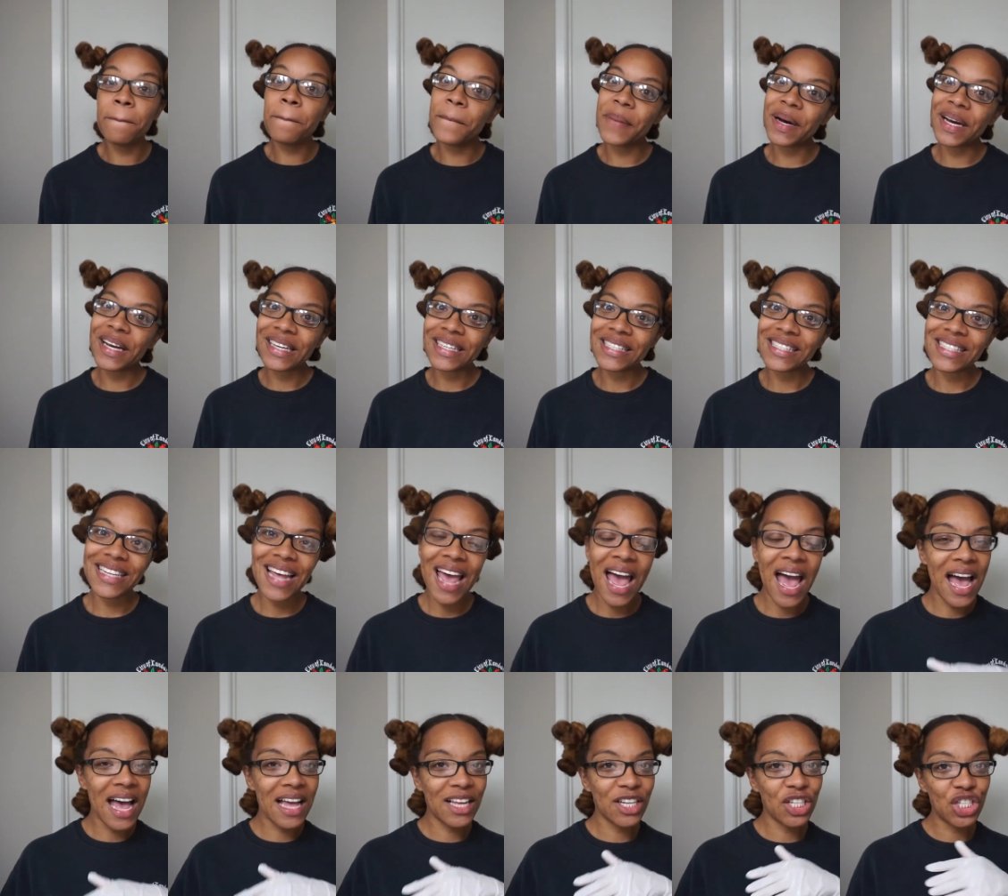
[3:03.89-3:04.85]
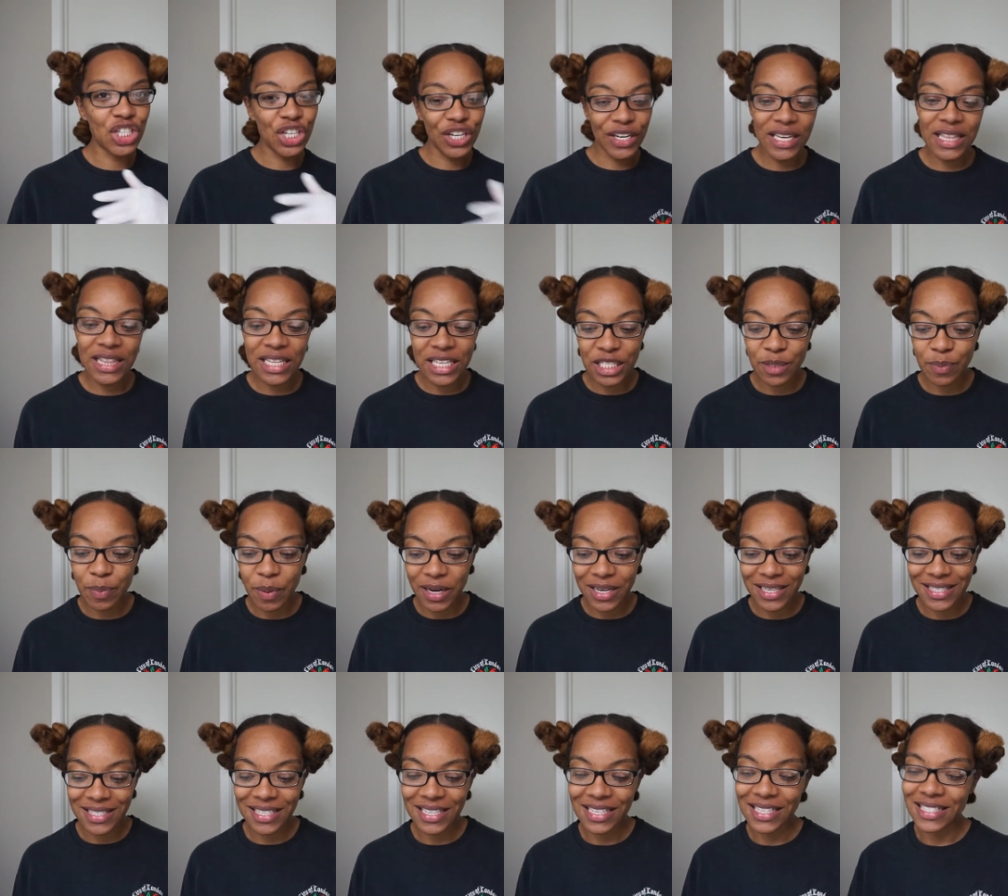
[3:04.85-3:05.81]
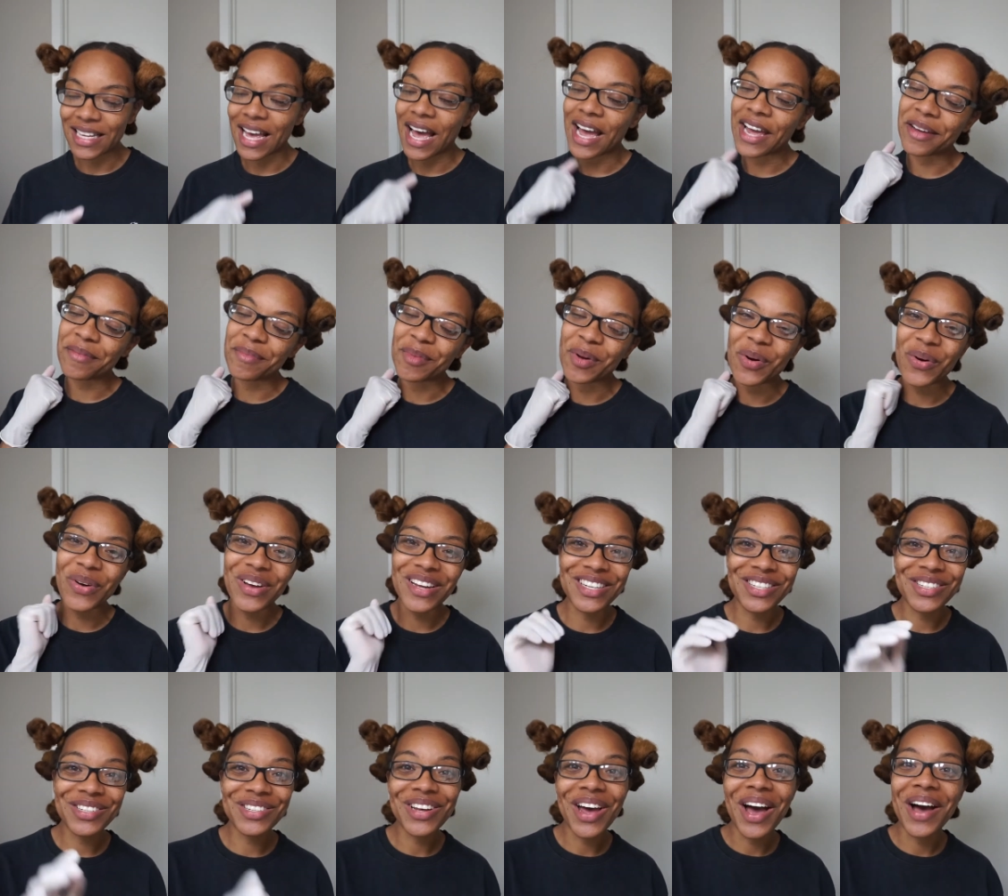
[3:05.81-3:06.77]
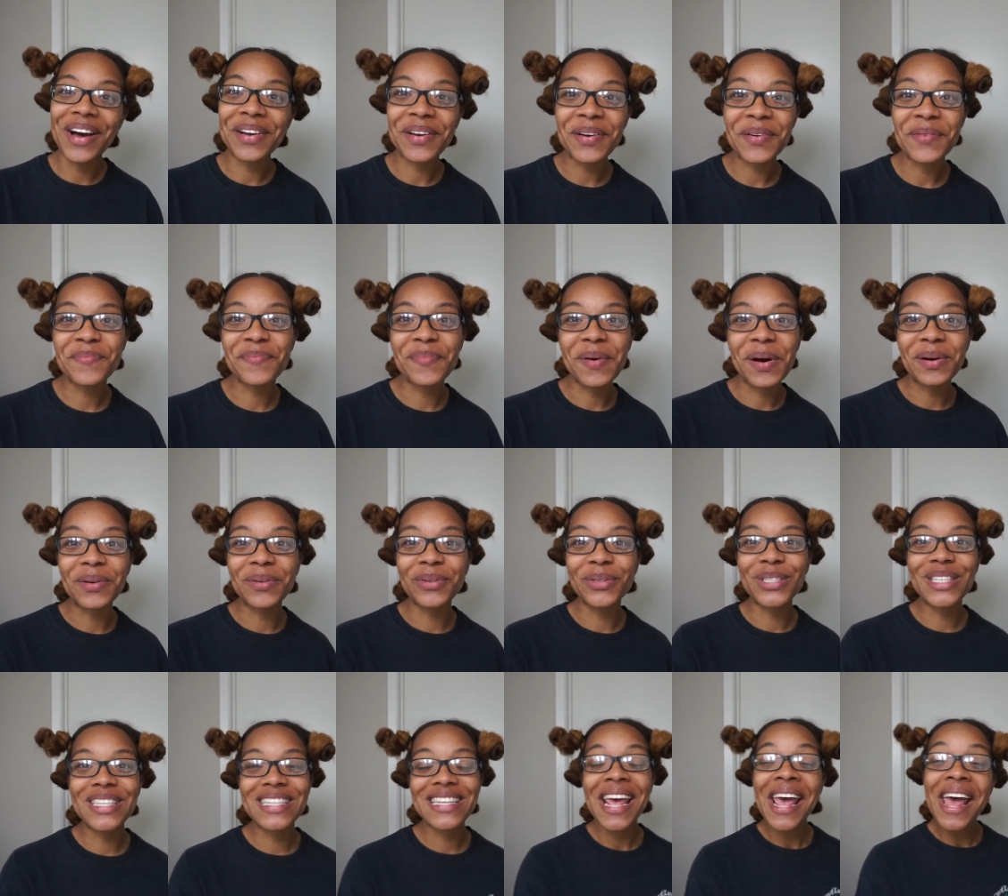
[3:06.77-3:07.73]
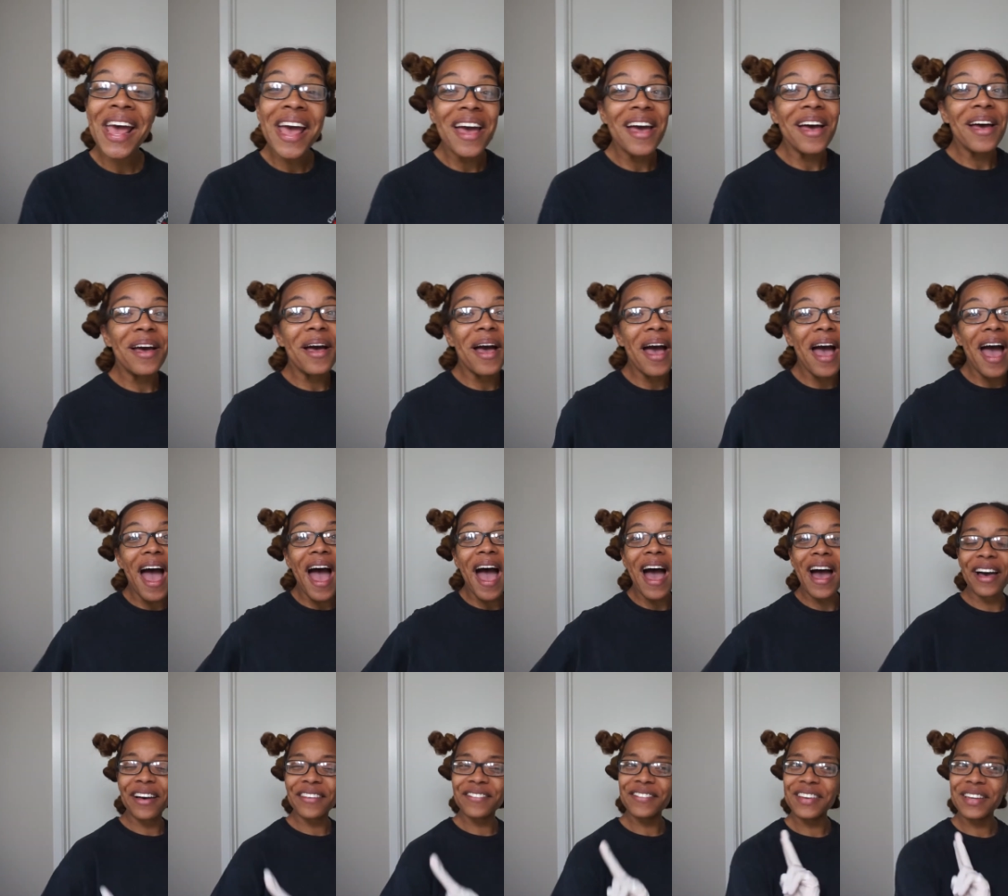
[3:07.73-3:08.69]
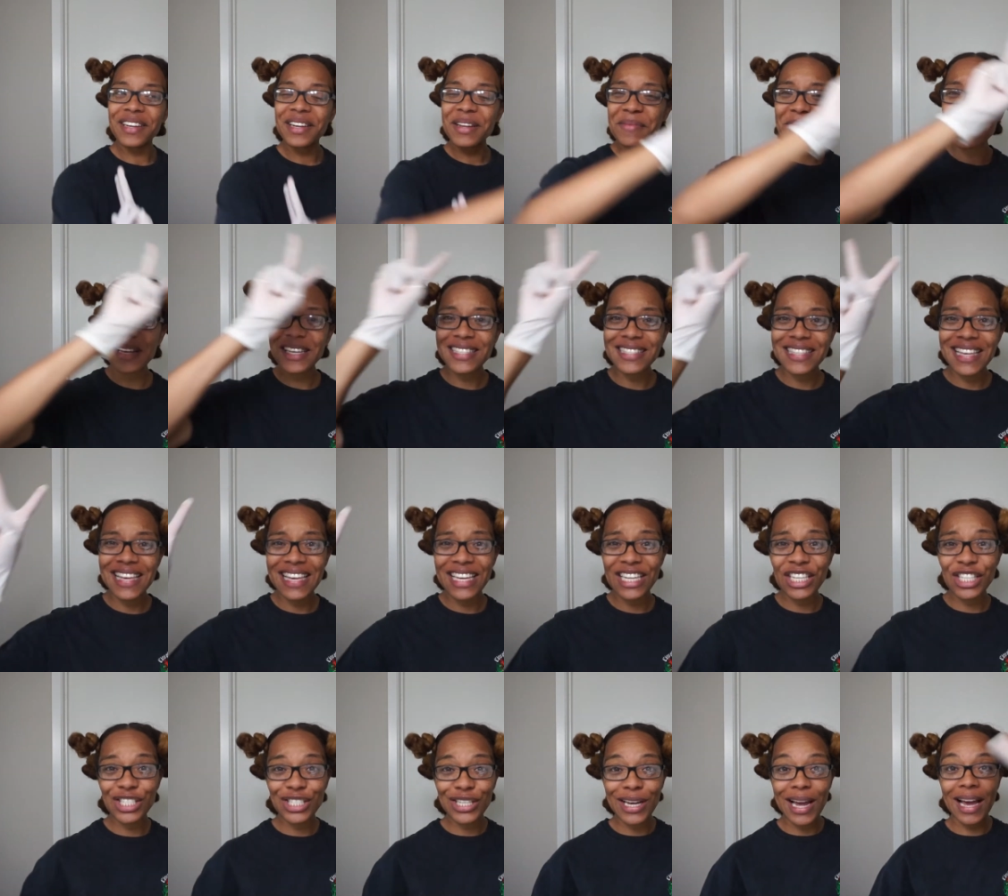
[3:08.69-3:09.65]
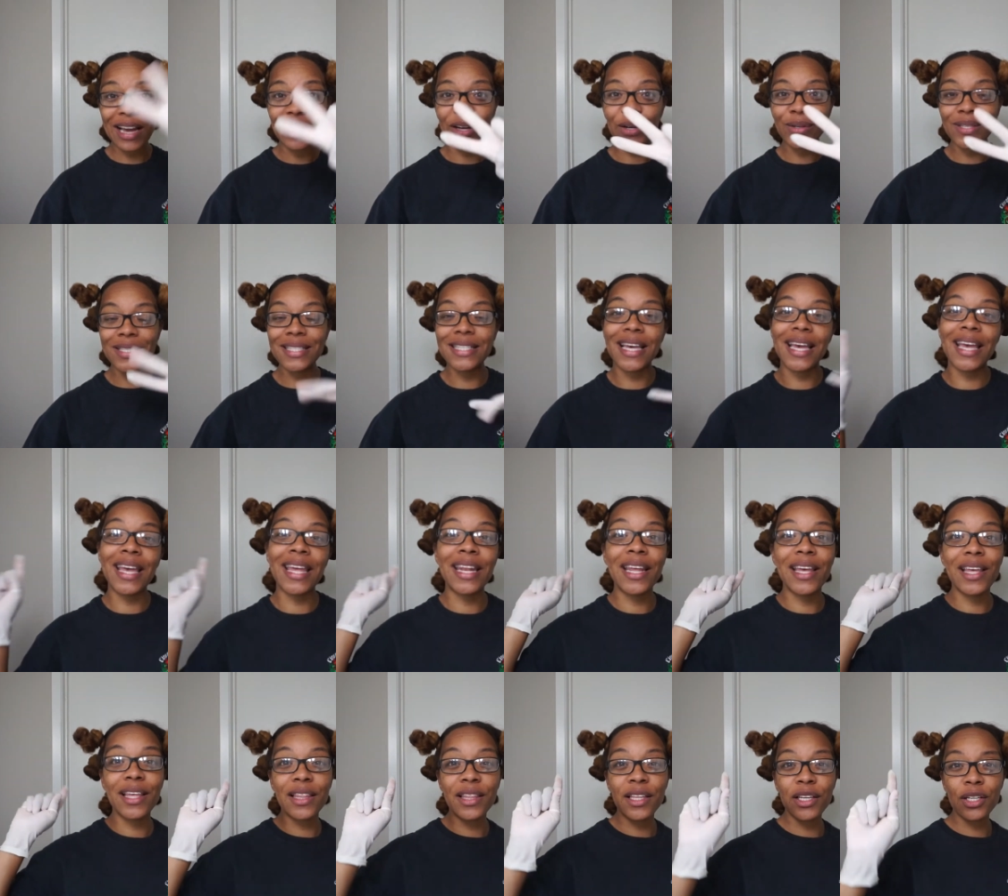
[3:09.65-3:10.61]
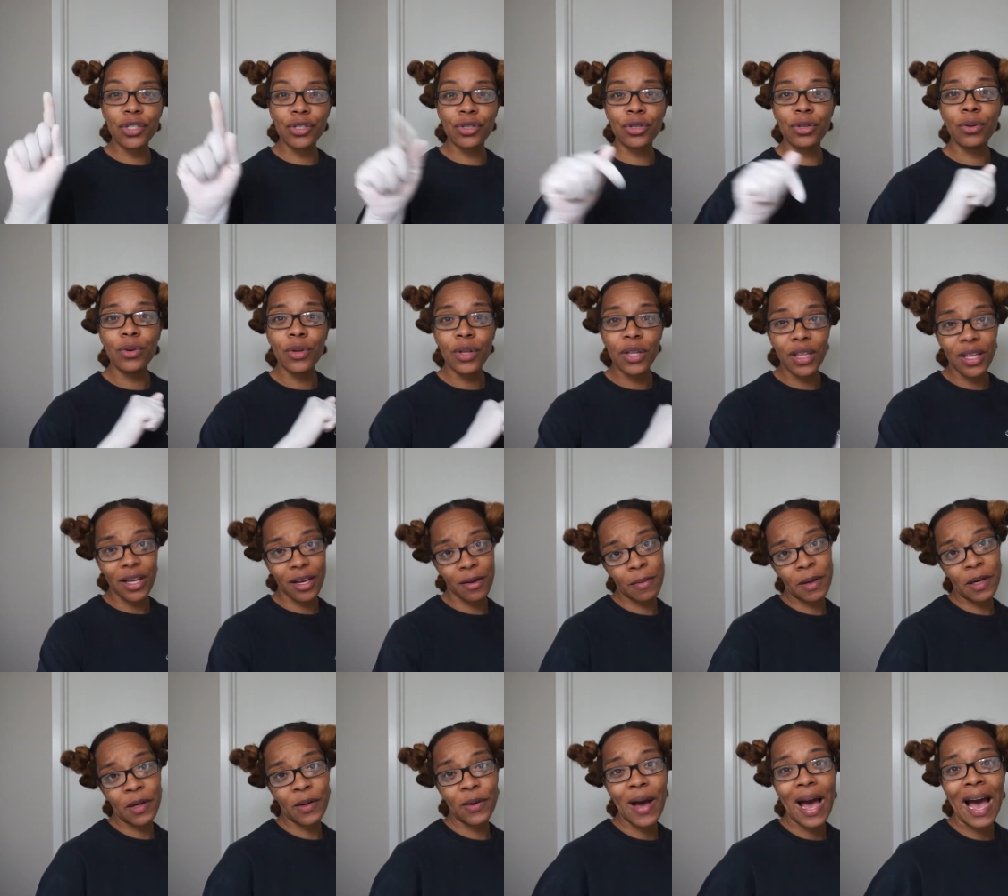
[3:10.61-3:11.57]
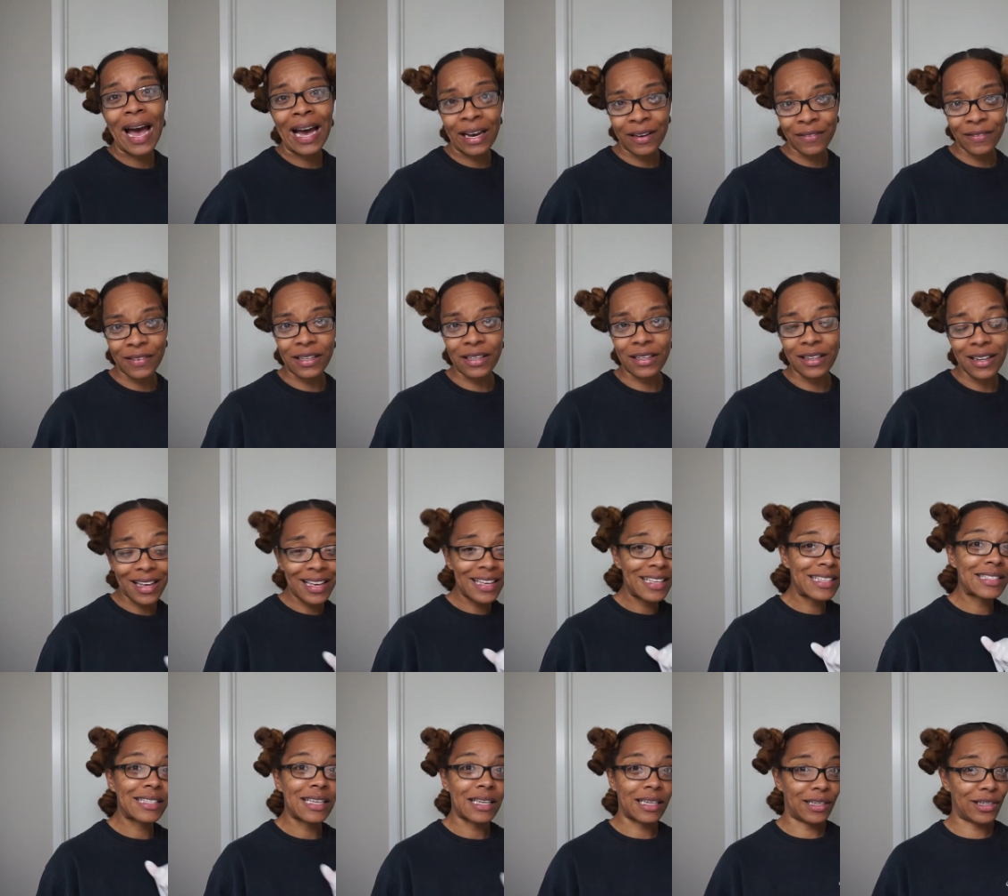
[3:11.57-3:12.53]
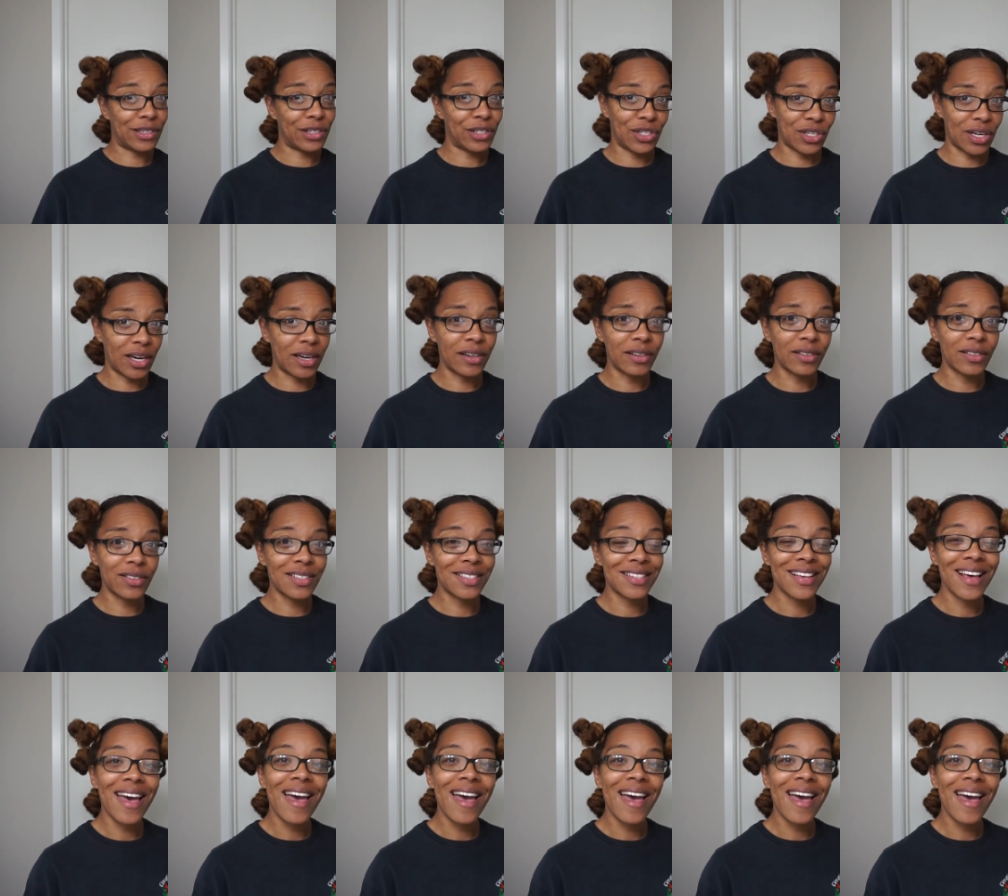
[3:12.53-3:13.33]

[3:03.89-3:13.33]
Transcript: But during this process, I am going to talk about having my second child and the truth about having a second child.